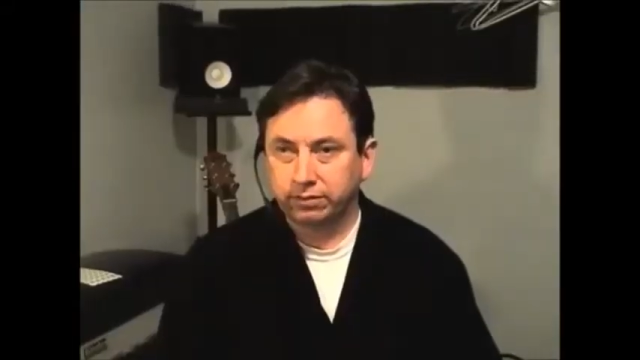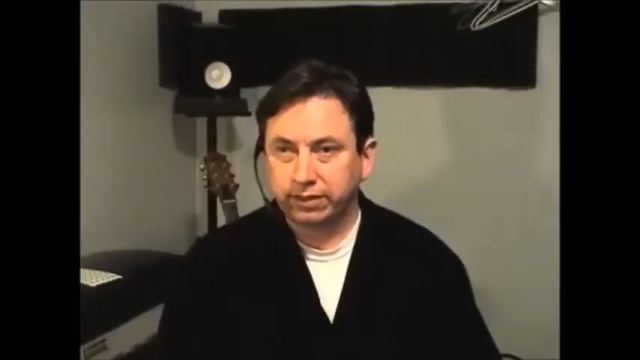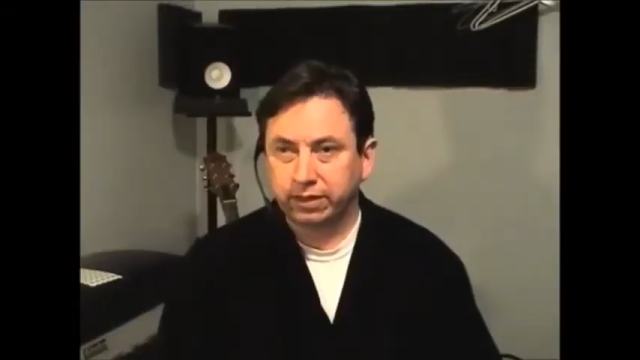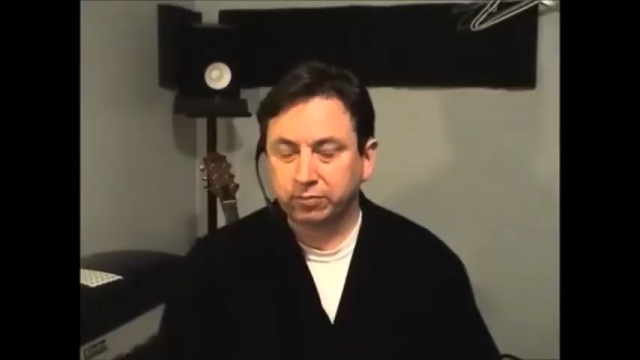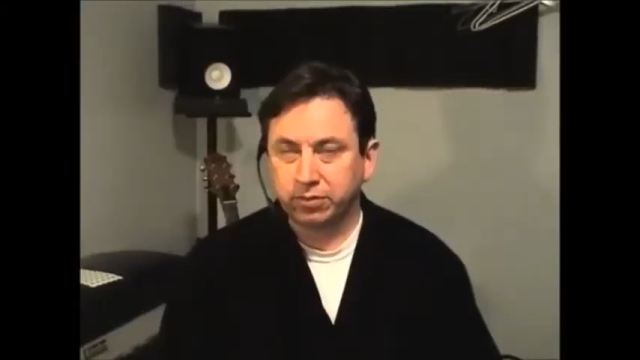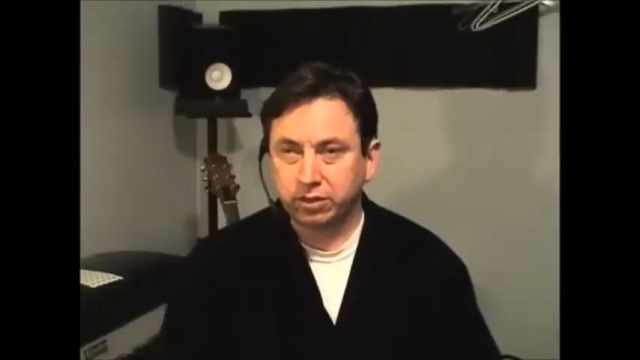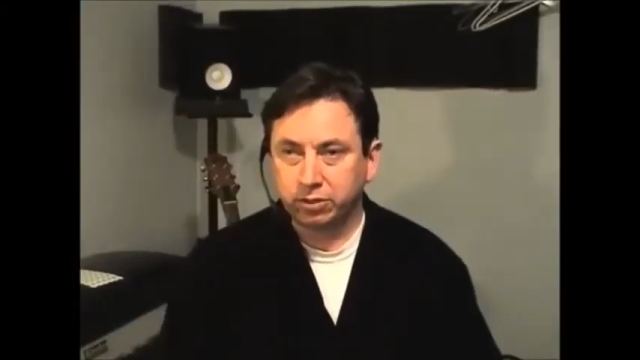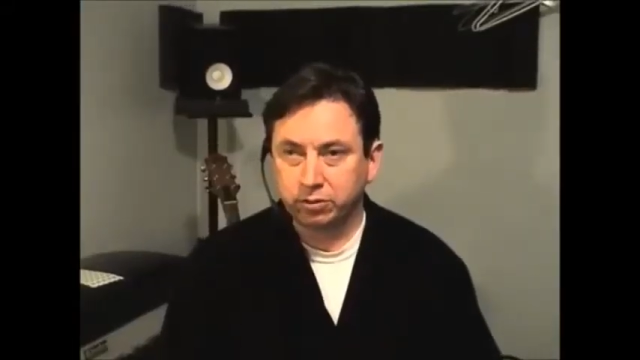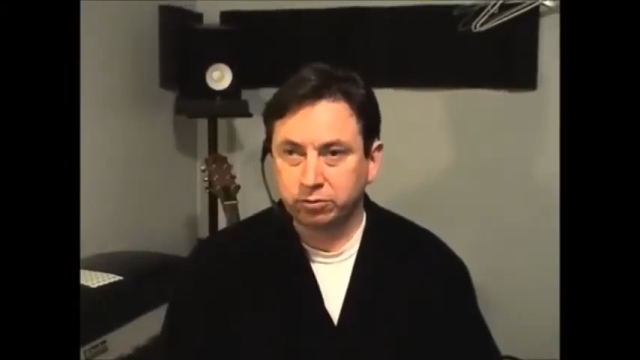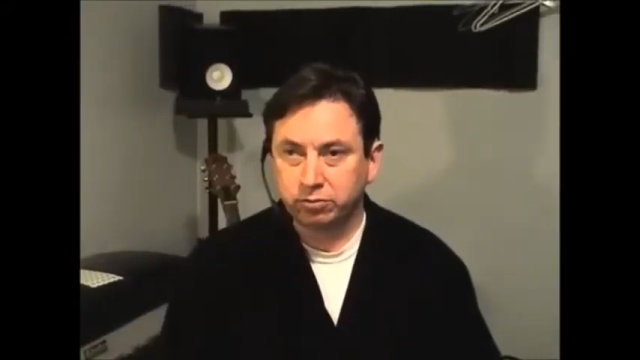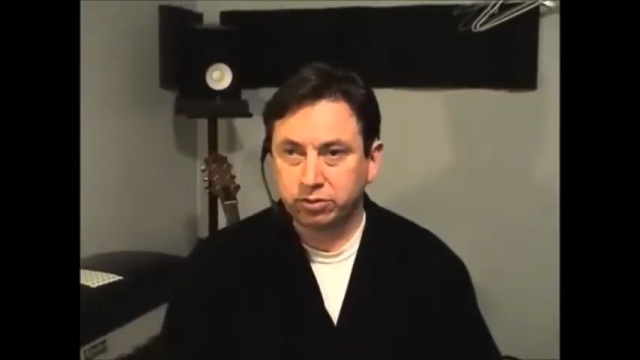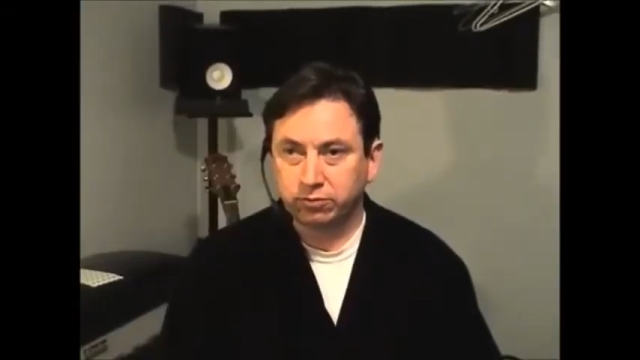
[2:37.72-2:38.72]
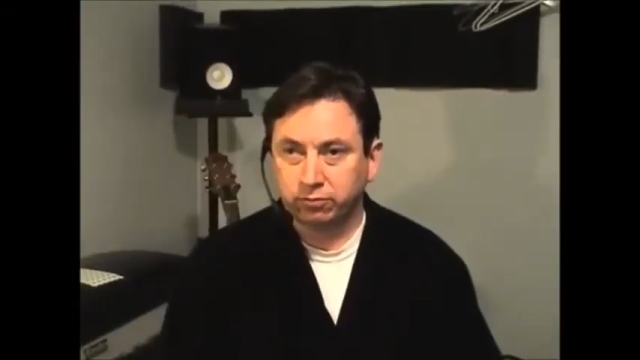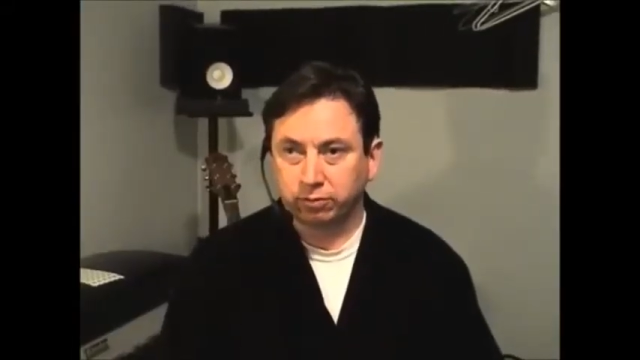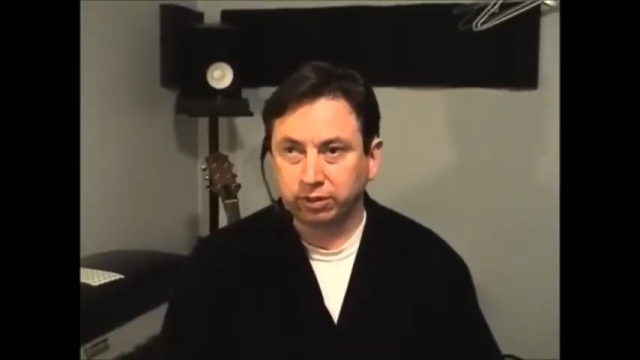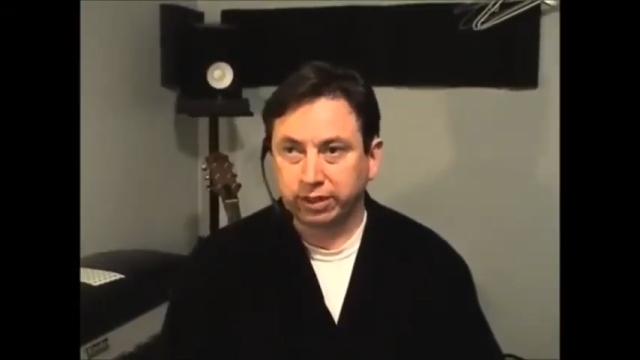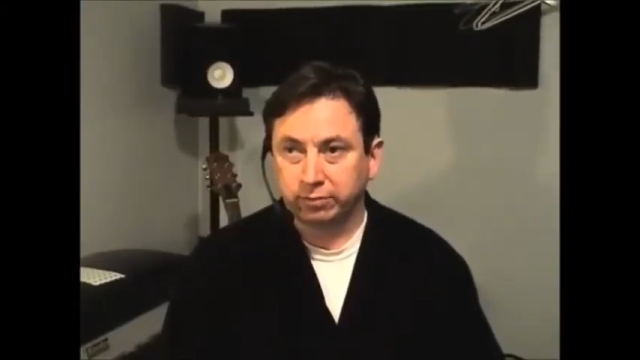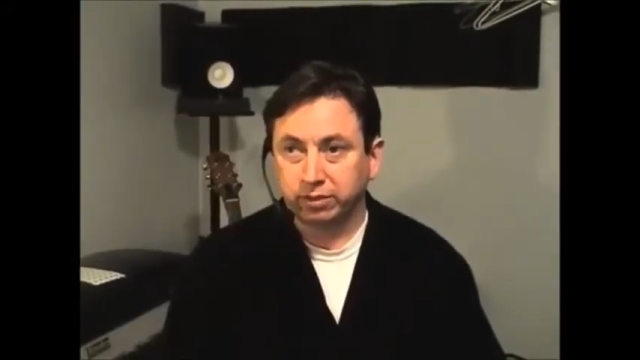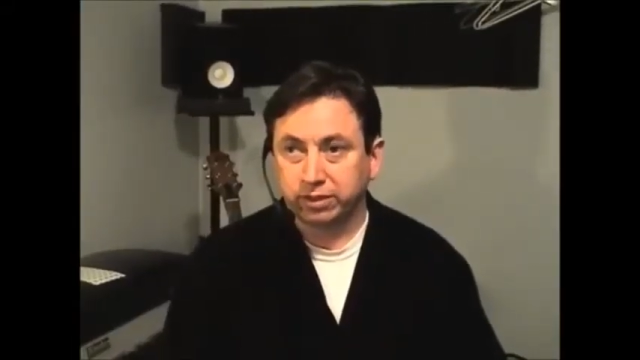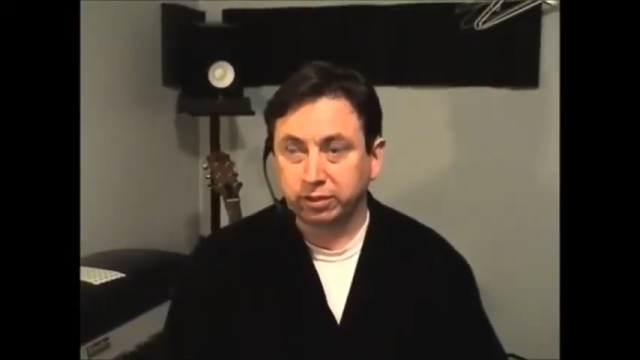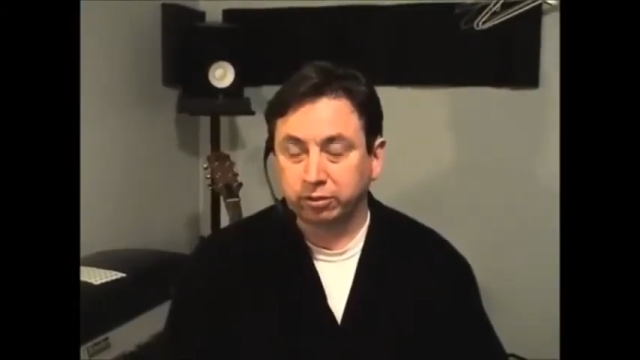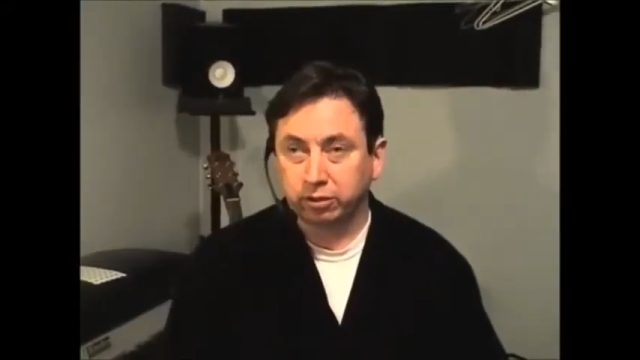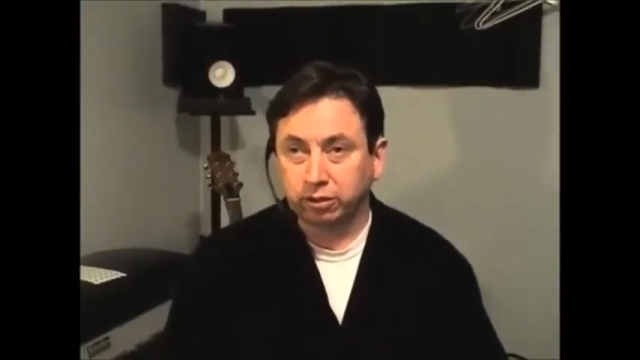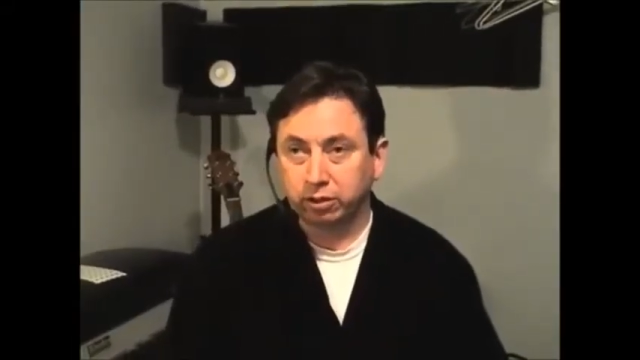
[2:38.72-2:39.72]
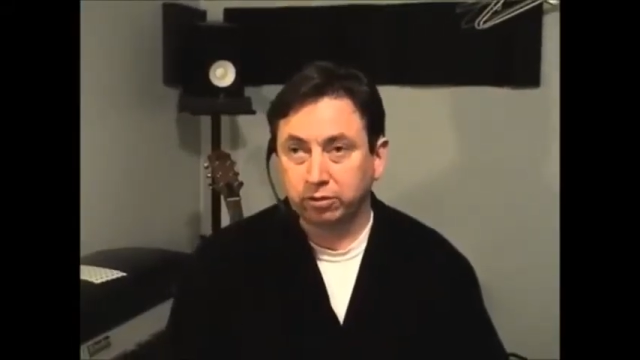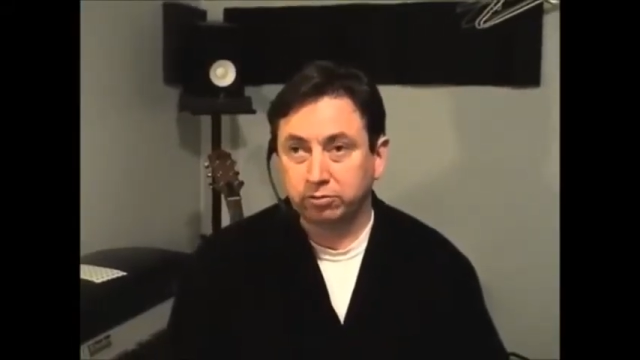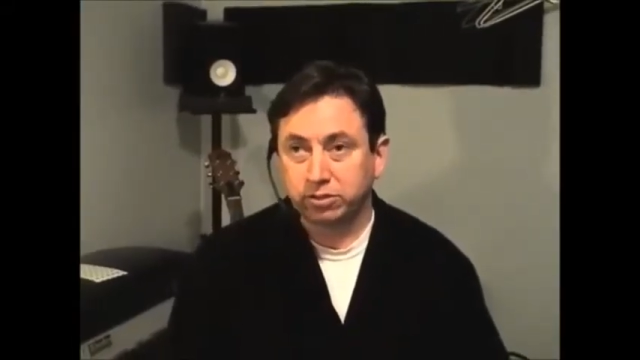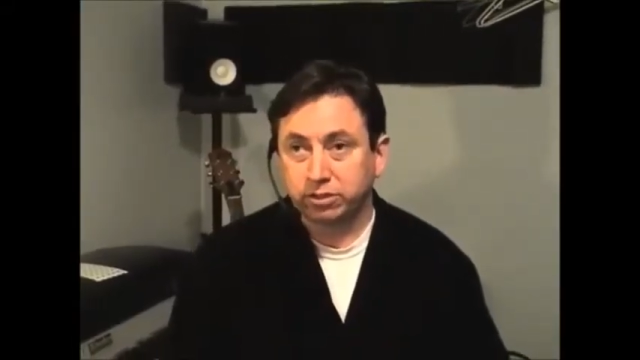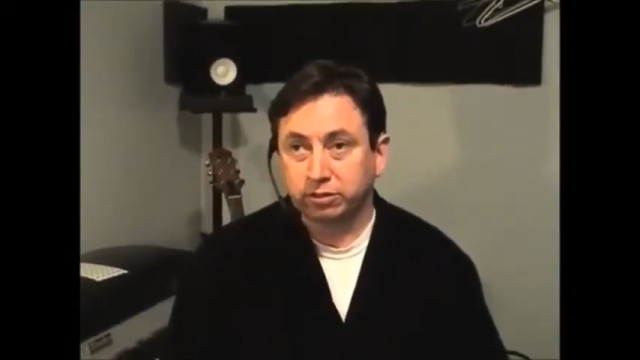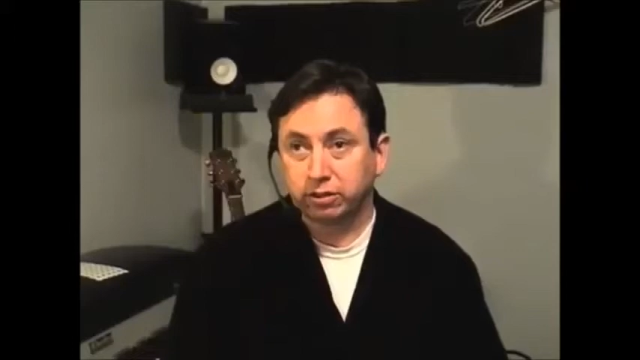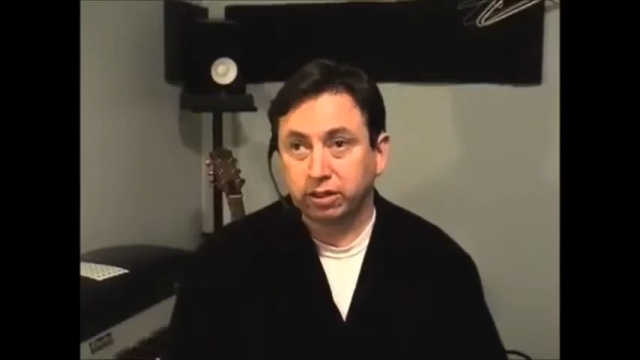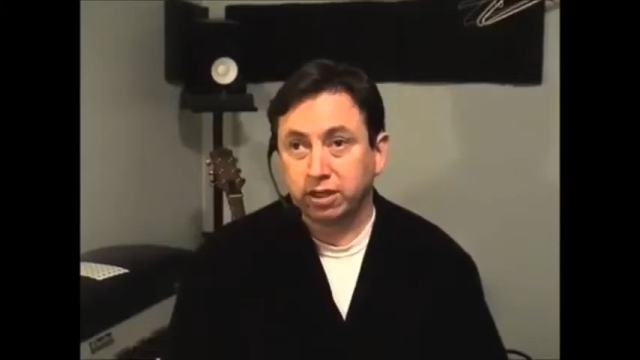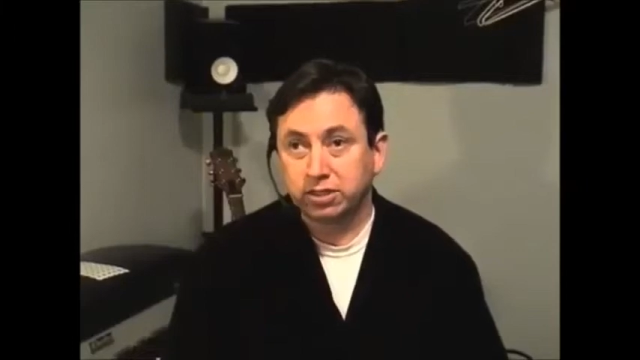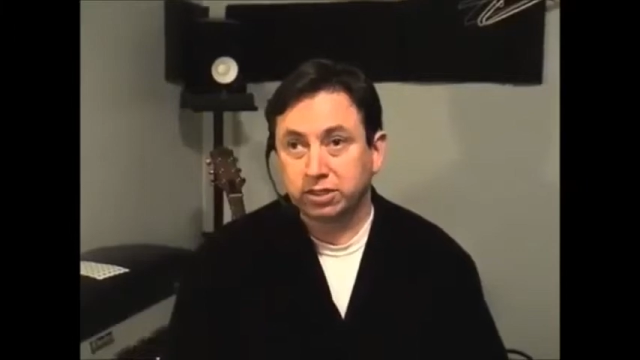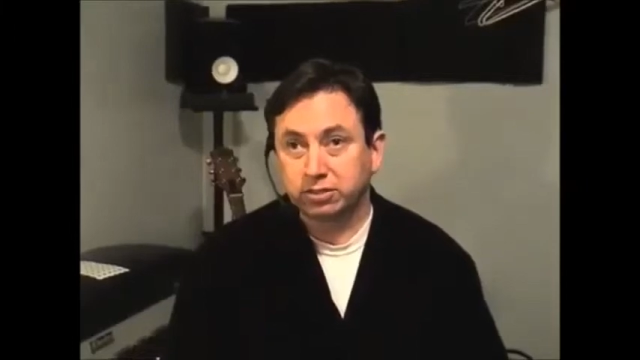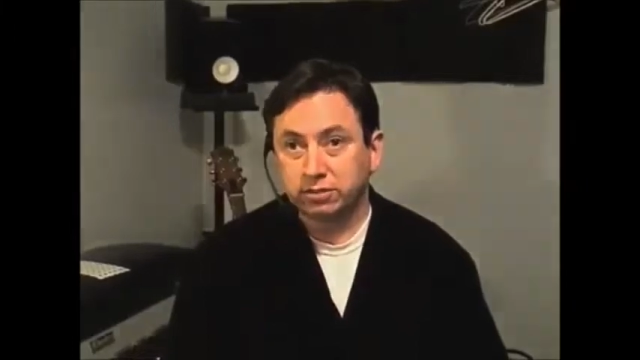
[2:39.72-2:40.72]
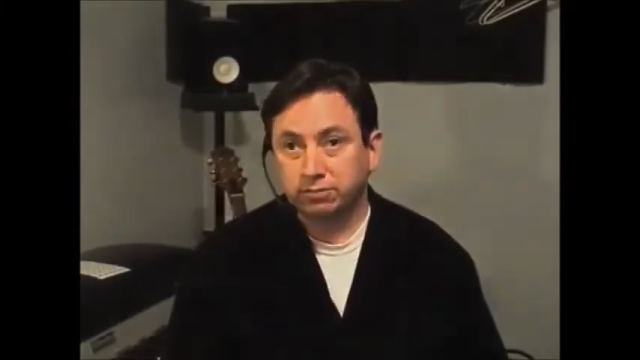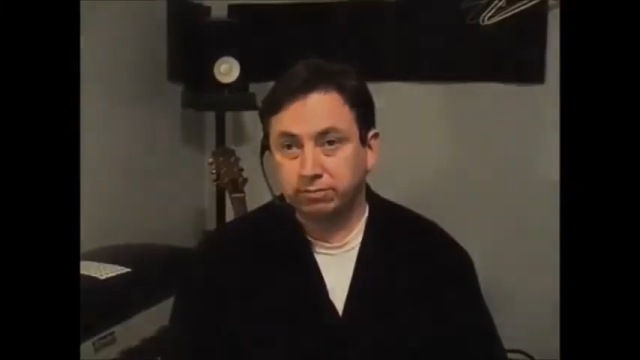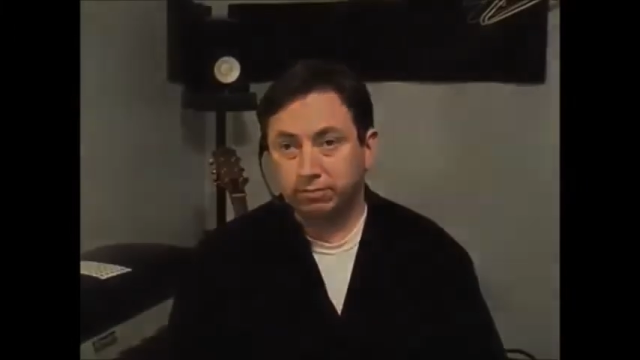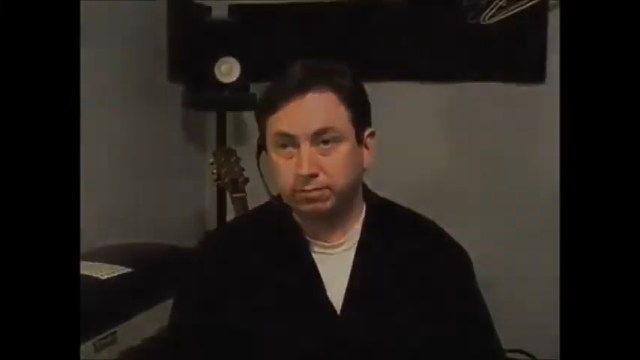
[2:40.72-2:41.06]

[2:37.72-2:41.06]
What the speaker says: that can be used for labeling your clothes in your closet.